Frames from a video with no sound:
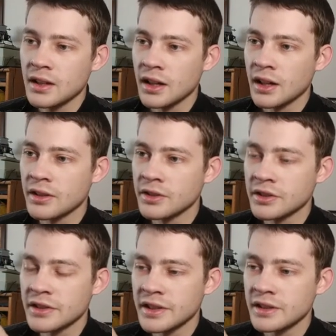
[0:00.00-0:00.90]

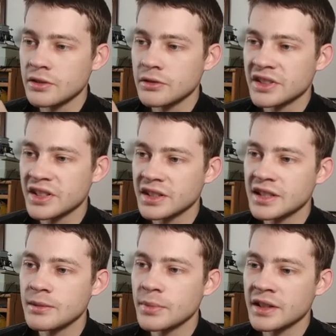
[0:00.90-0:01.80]
There's these new
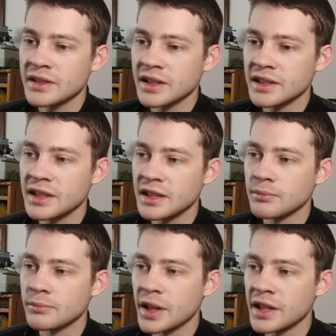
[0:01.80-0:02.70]
16 by
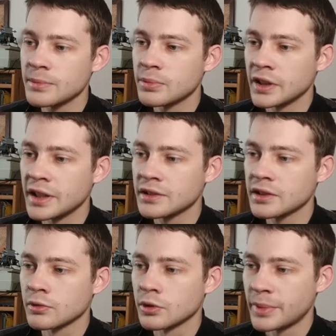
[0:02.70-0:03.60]
16 base
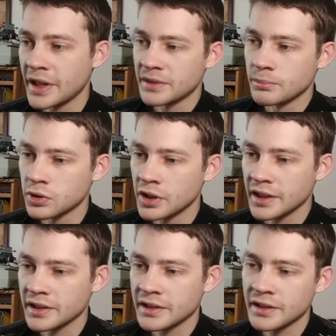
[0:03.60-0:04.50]
plates or base
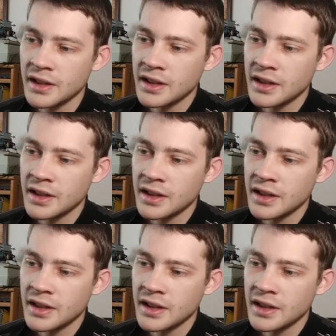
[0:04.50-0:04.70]
bricks.